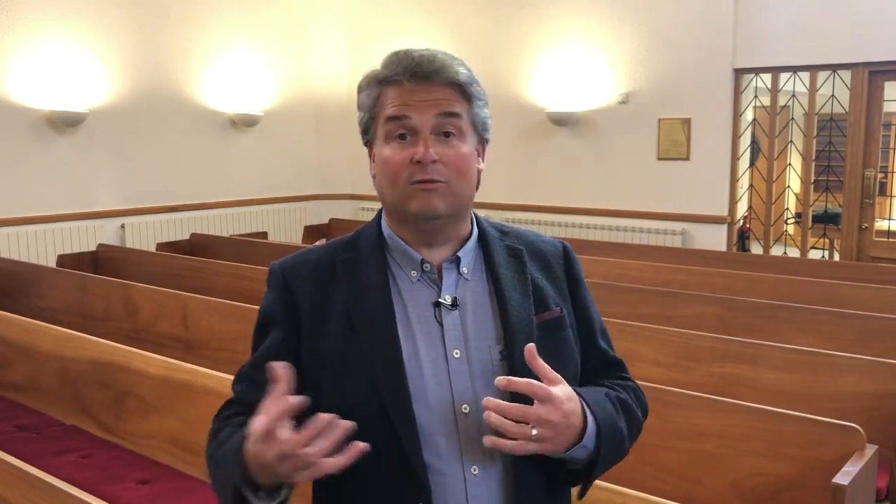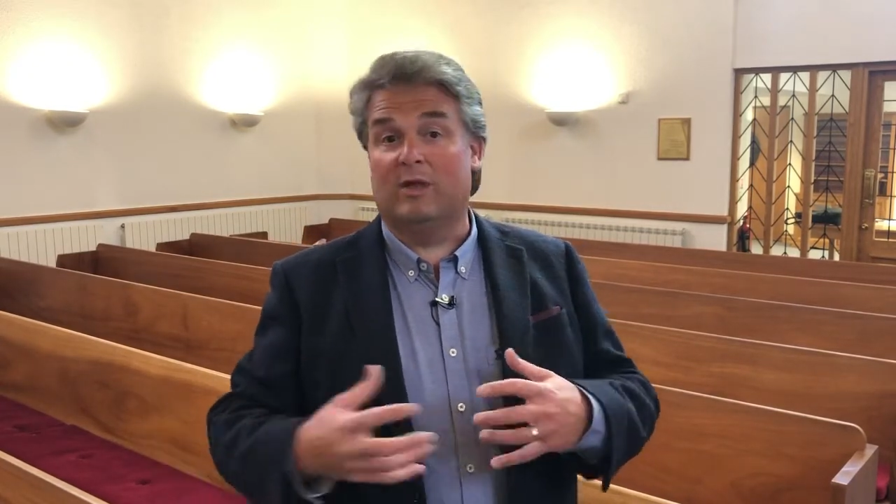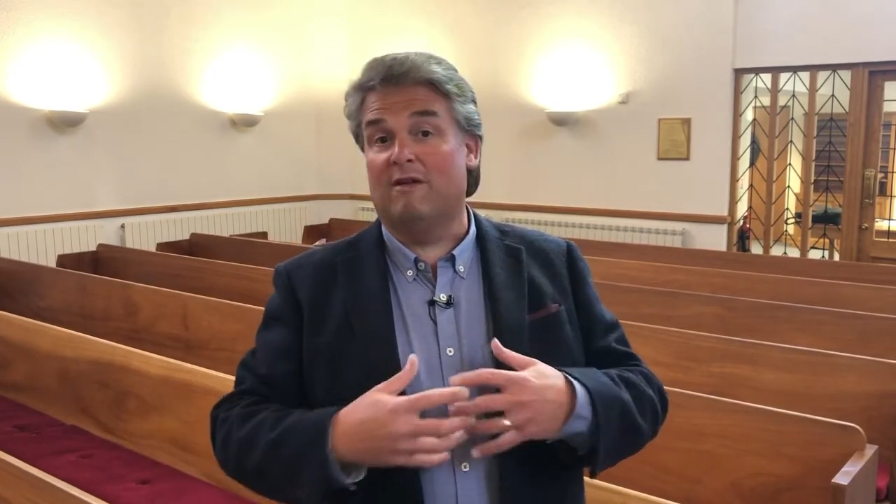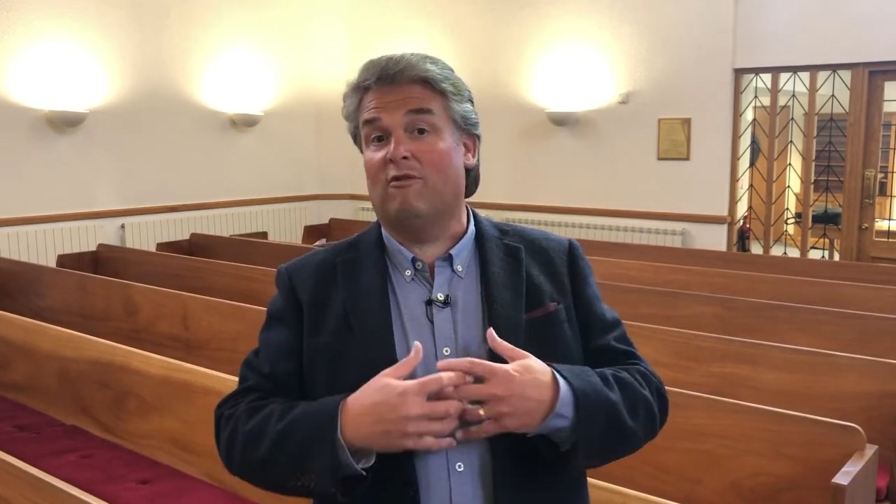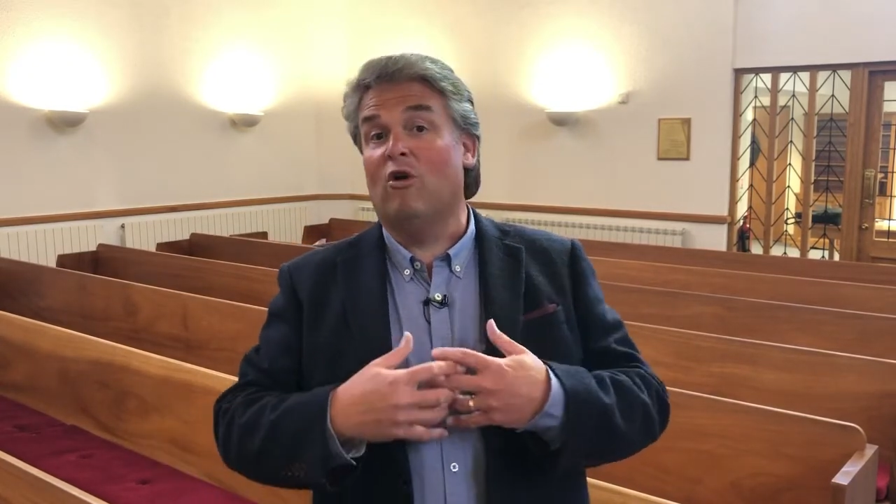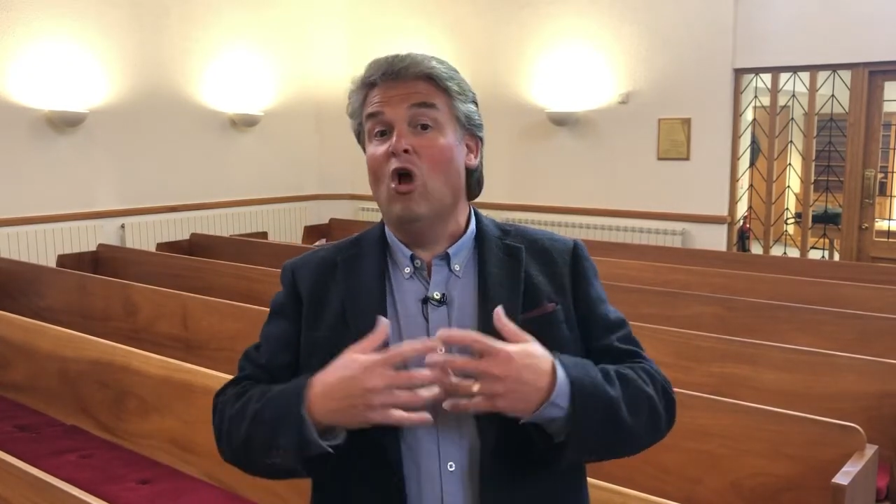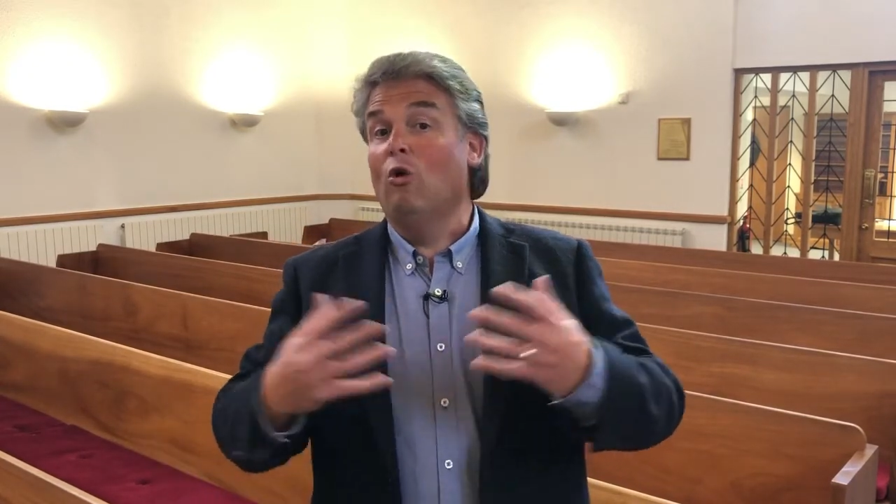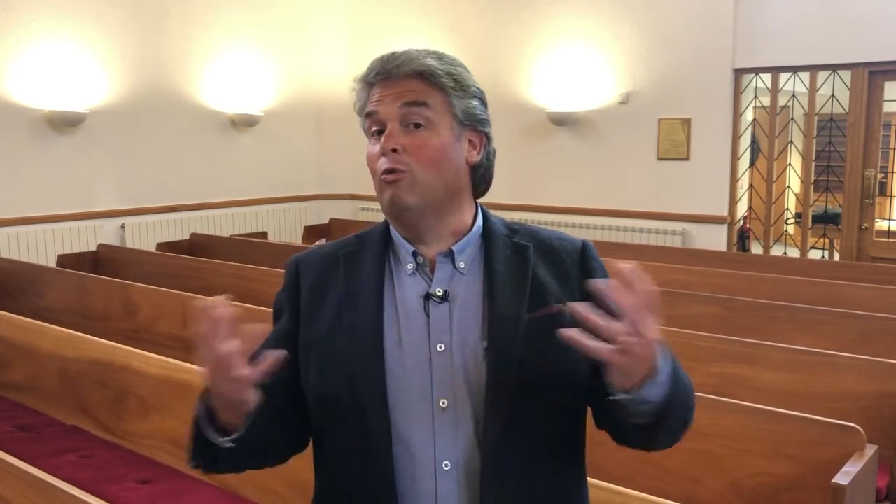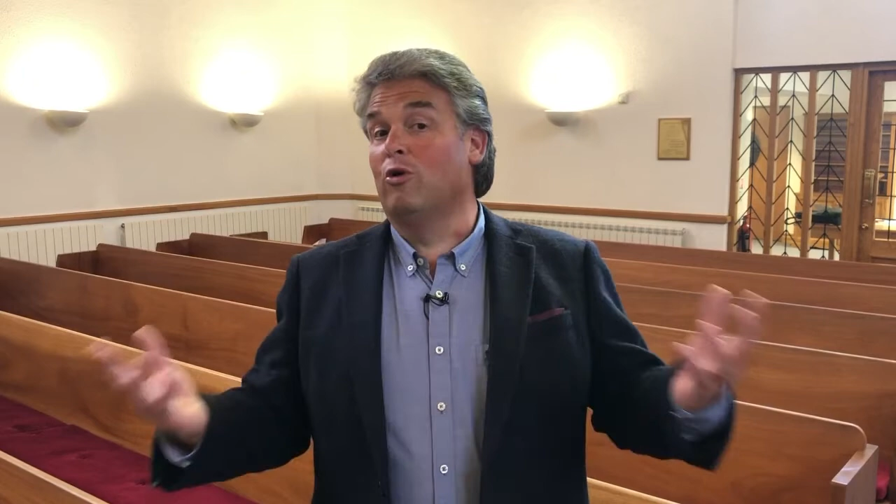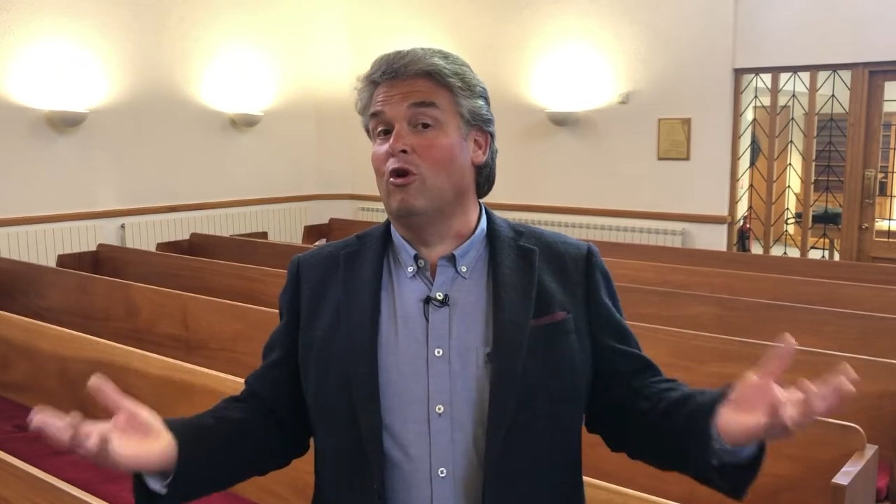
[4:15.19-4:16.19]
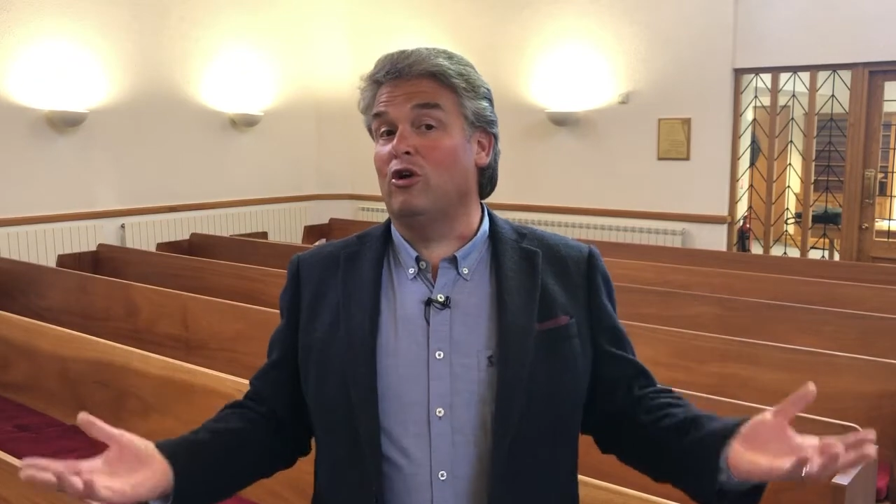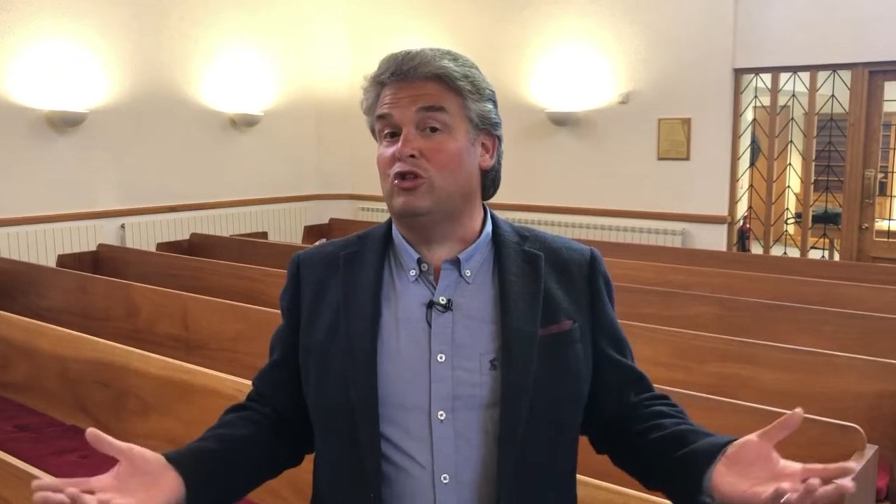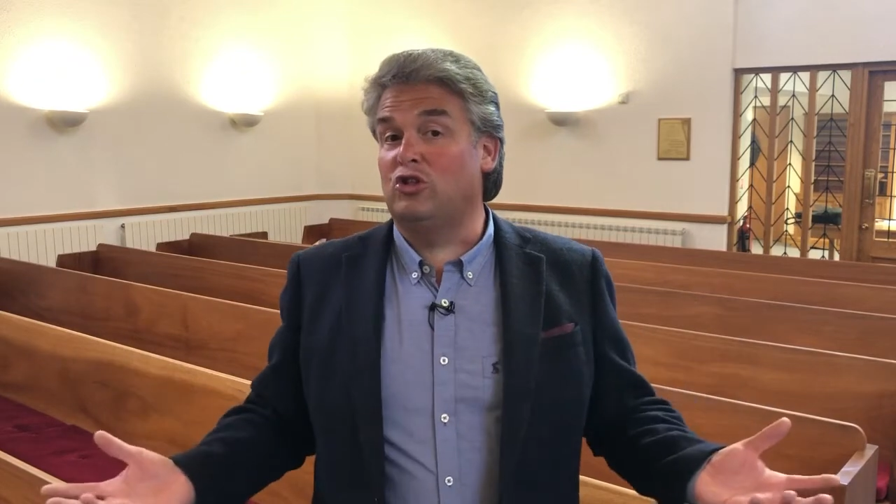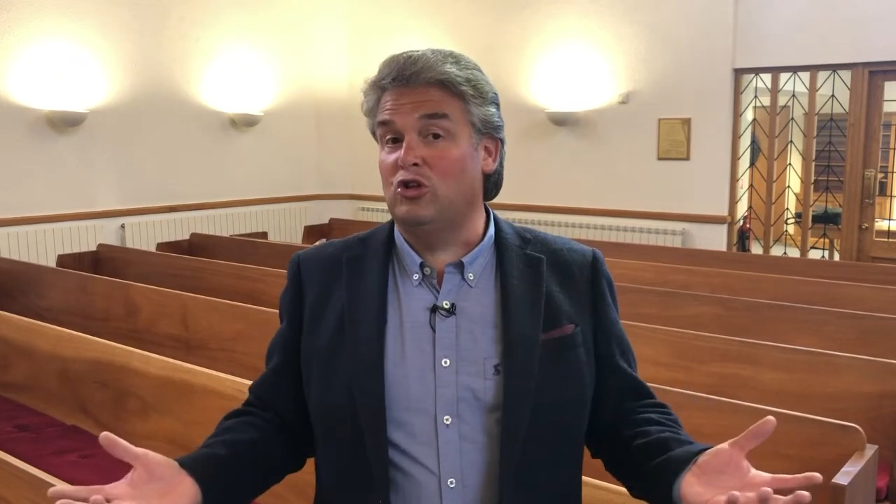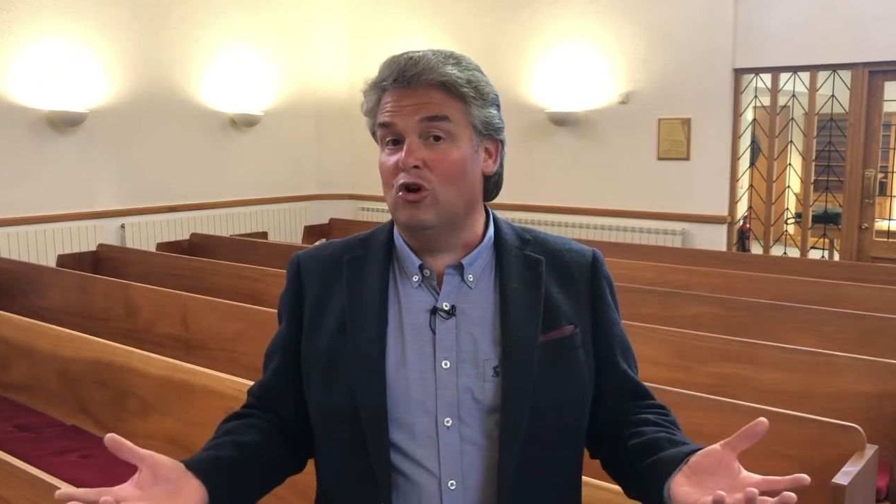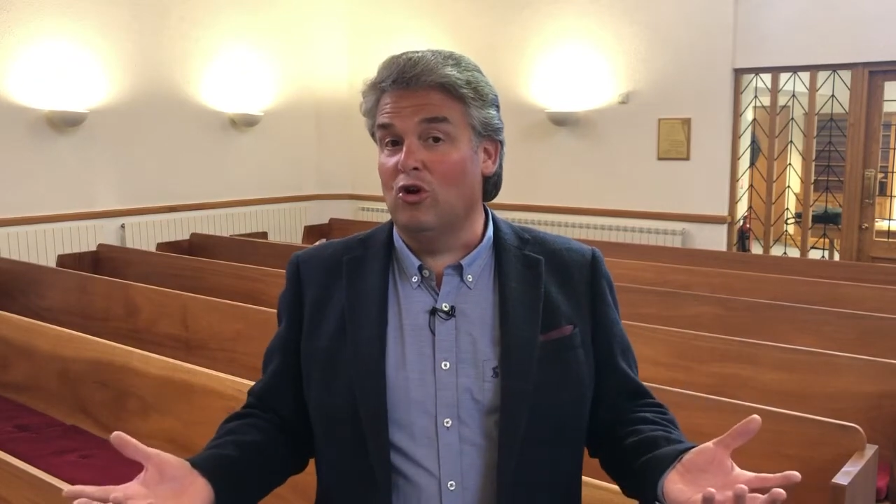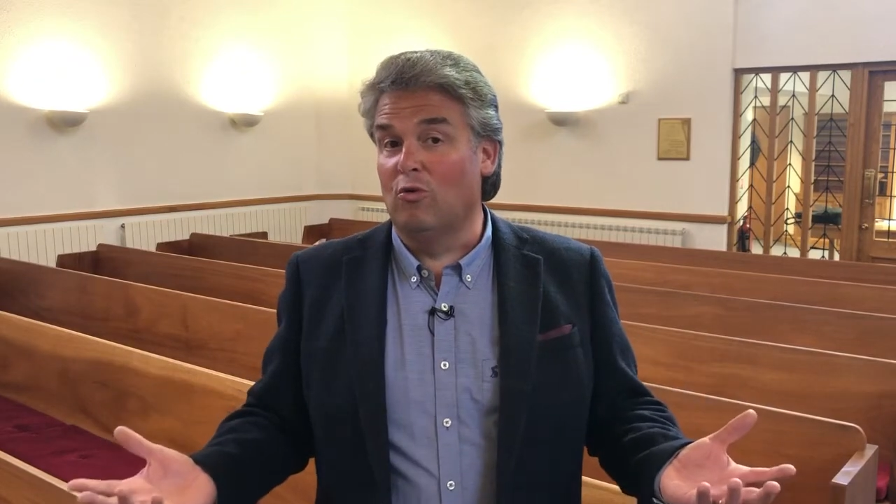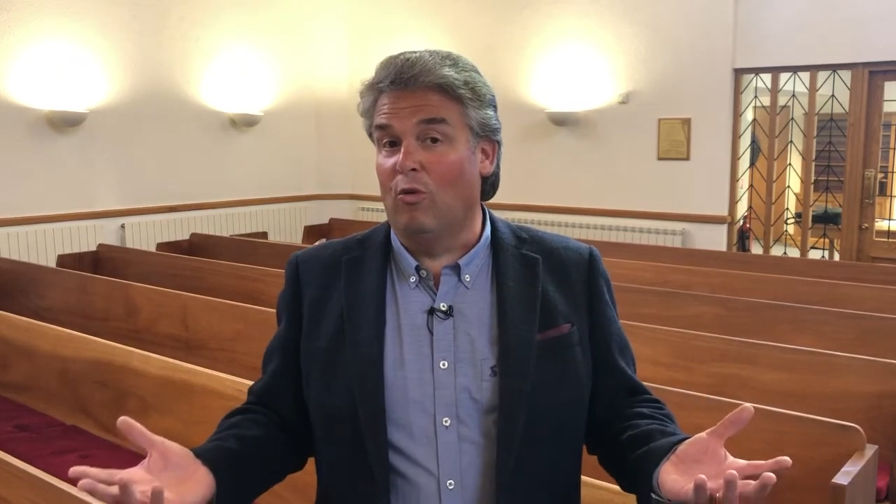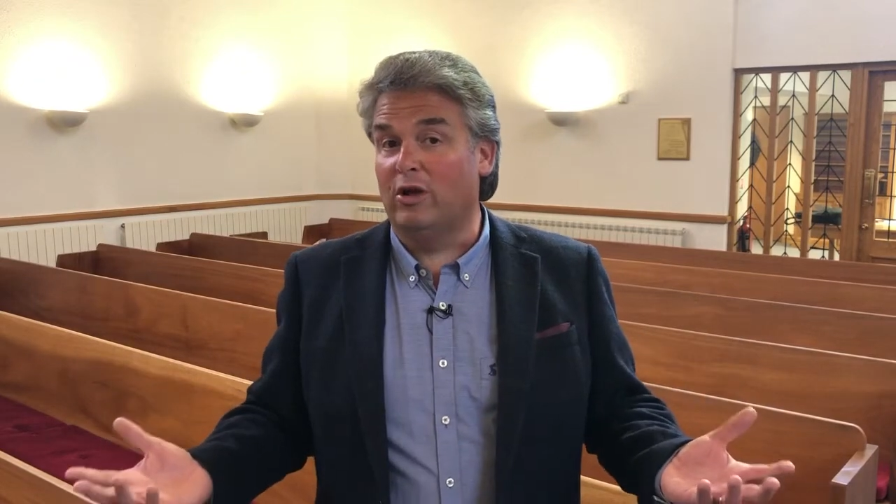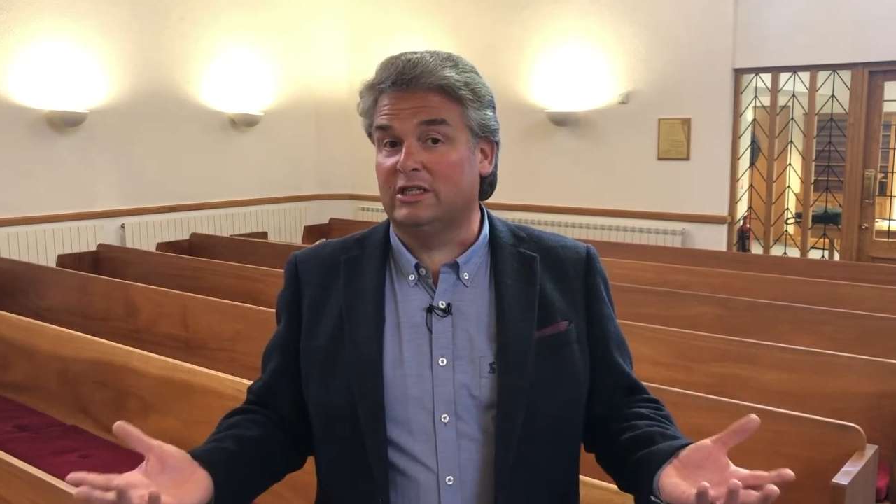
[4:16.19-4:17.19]
whenever we're not sure
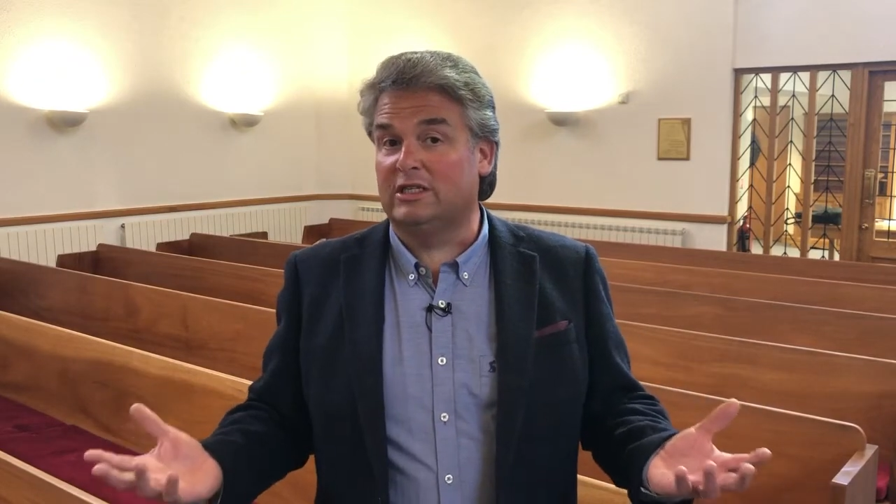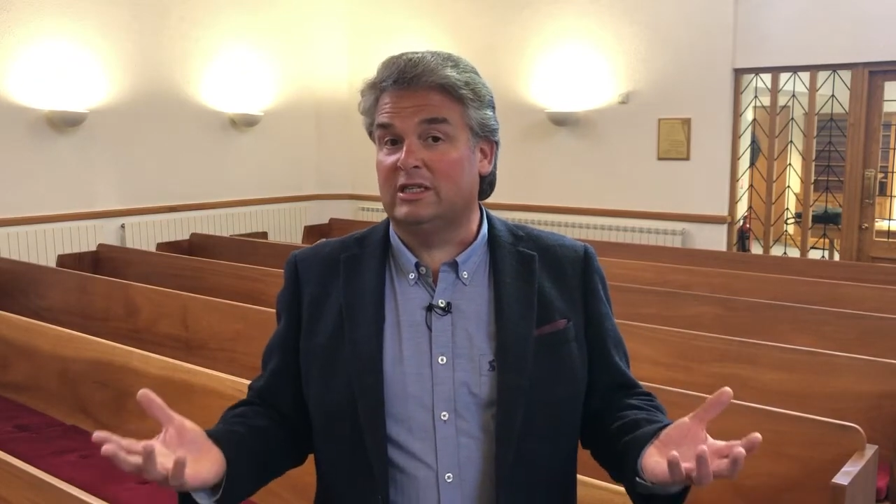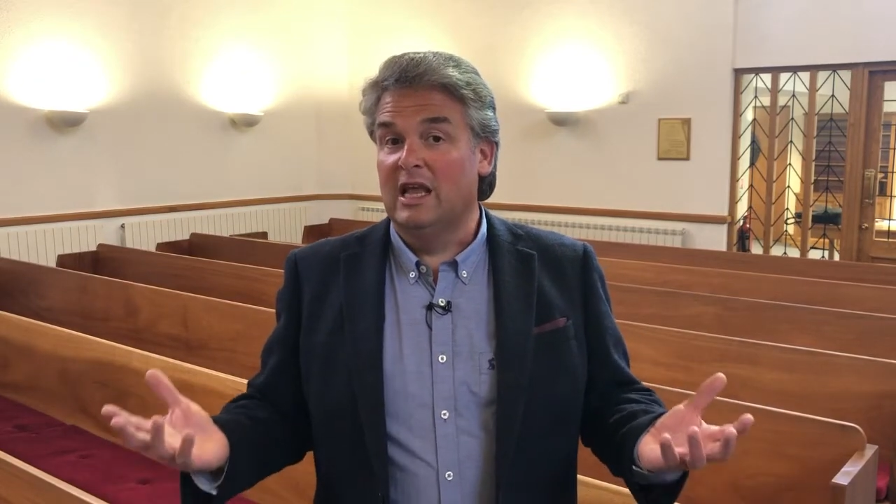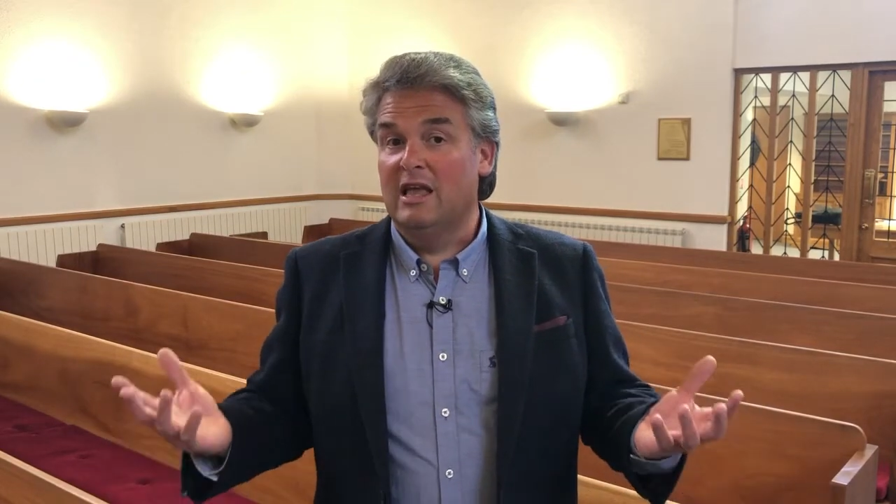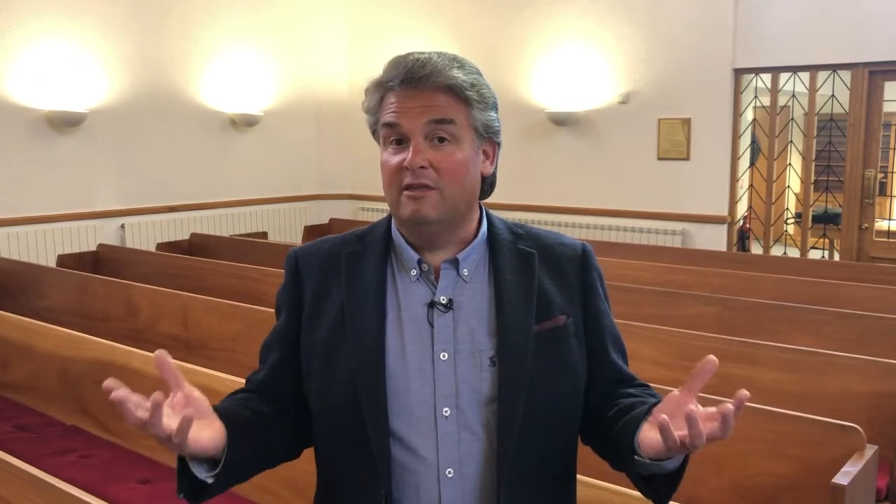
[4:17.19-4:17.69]
what's